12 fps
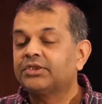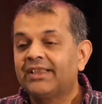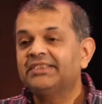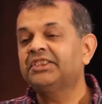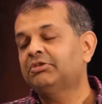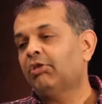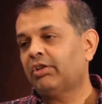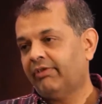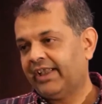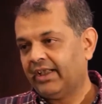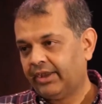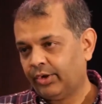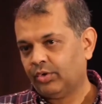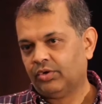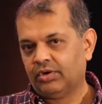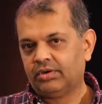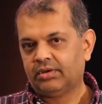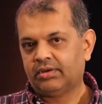So this is what we can
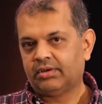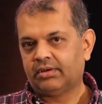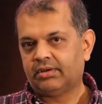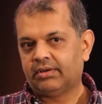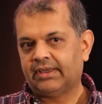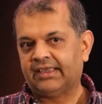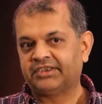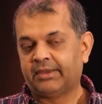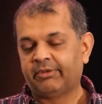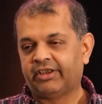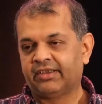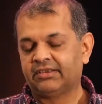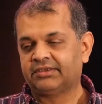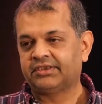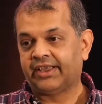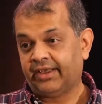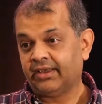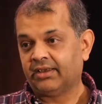do as immigrants
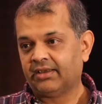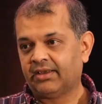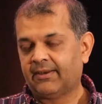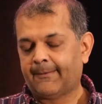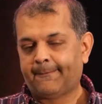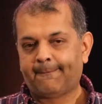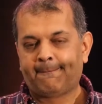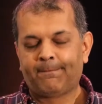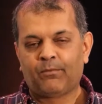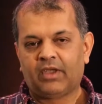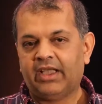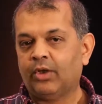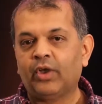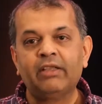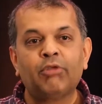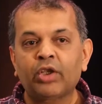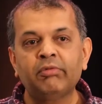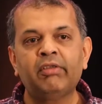here. You know,
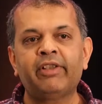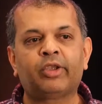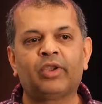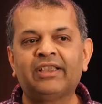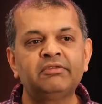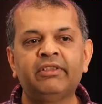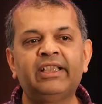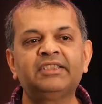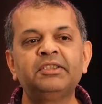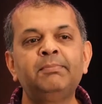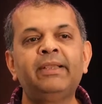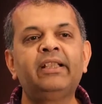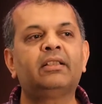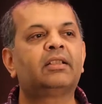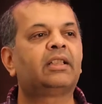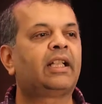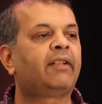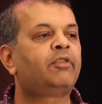in whatever we do, it, do, it doesn't mean,
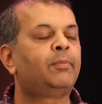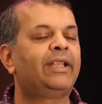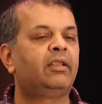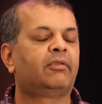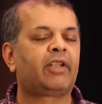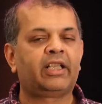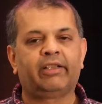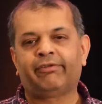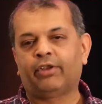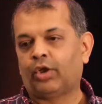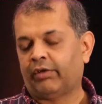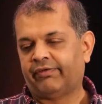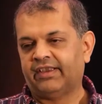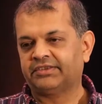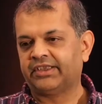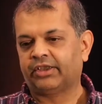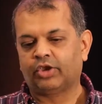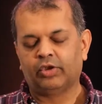have to mean running for office. It